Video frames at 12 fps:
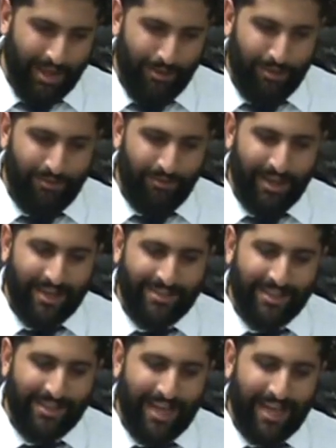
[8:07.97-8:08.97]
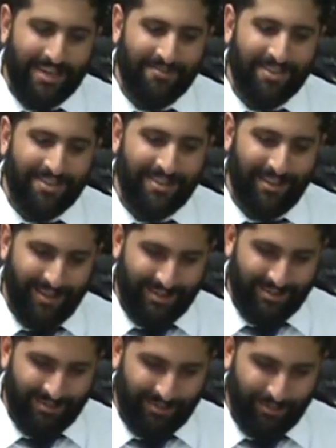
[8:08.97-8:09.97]
It reflects a lack of
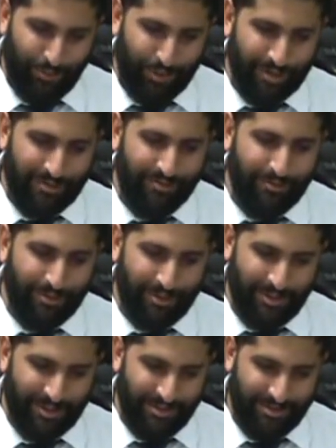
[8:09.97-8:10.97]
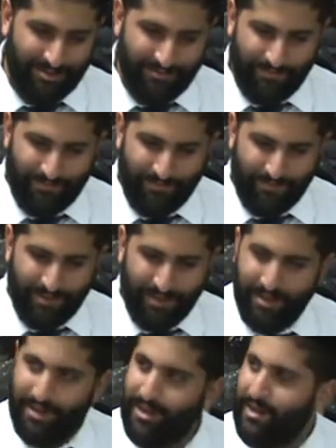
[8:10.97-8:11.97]
intellect, which is foolishness.
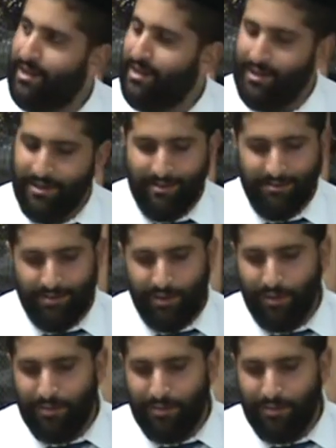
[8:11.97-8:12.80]
And